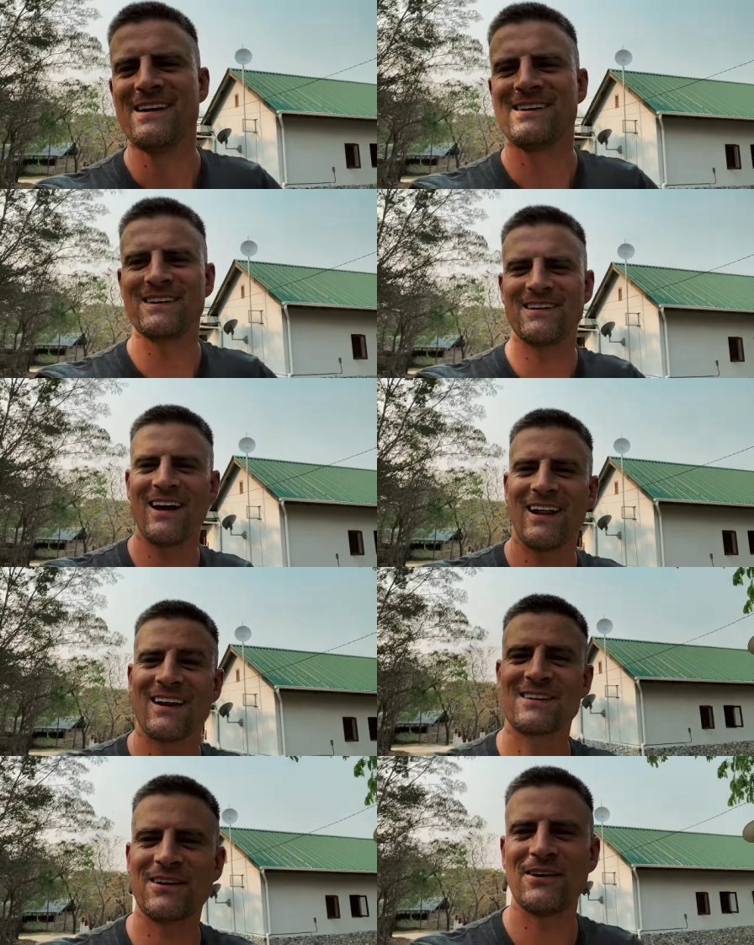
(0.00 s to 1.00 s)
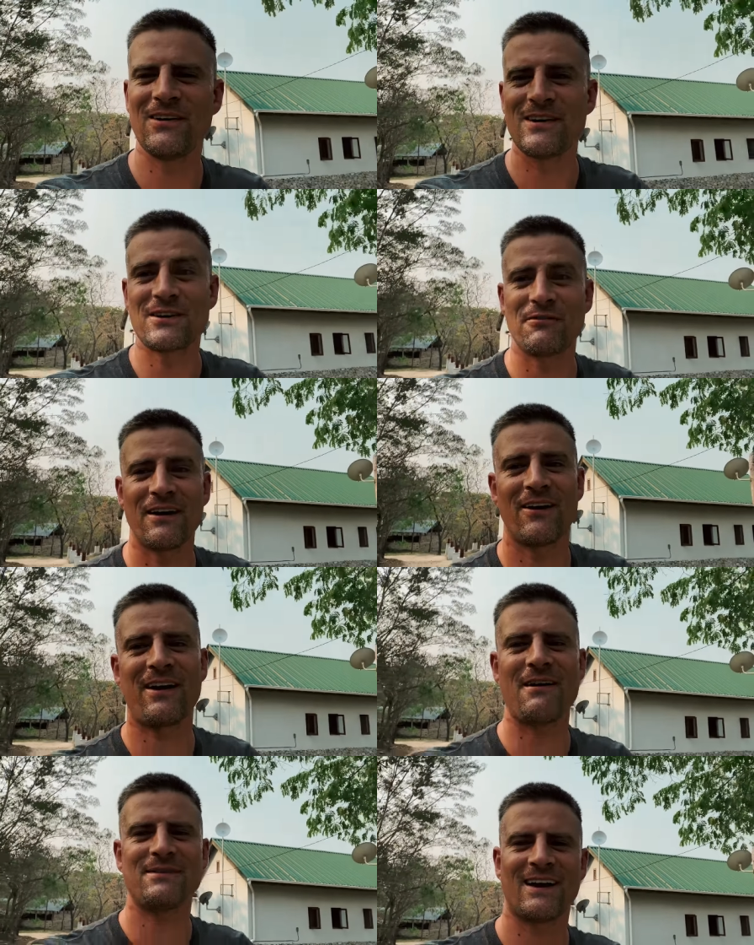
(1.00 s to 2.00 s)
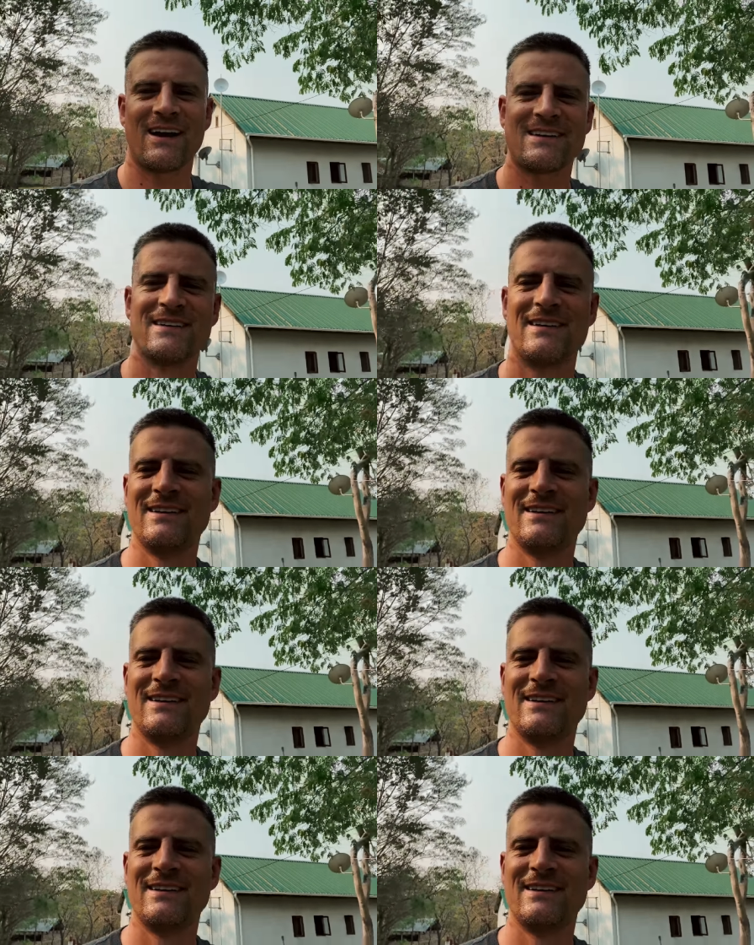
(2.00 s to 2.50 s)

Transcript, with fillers: So yeah, let's go, let's go find our campsite.